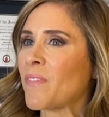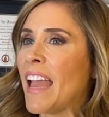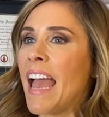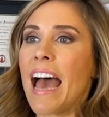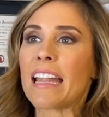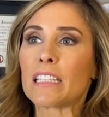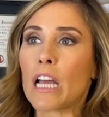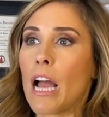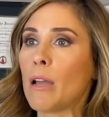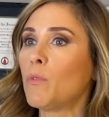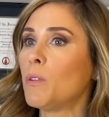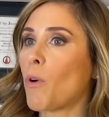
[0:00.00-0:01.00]
At a time
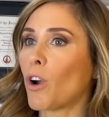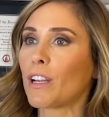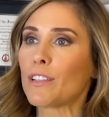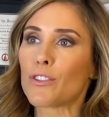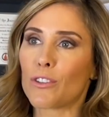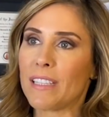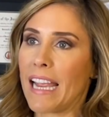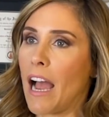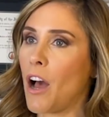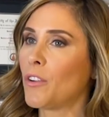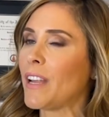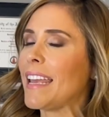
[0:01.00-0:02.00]
when markets are
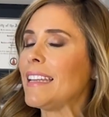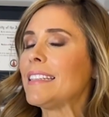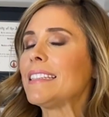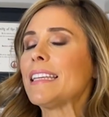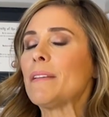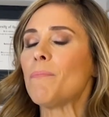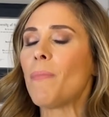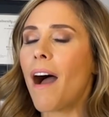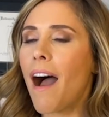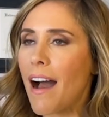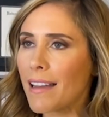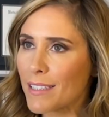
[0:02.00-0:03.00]
down and it's
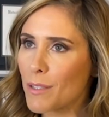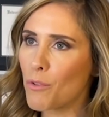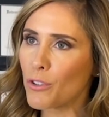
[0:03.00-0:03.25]
impossible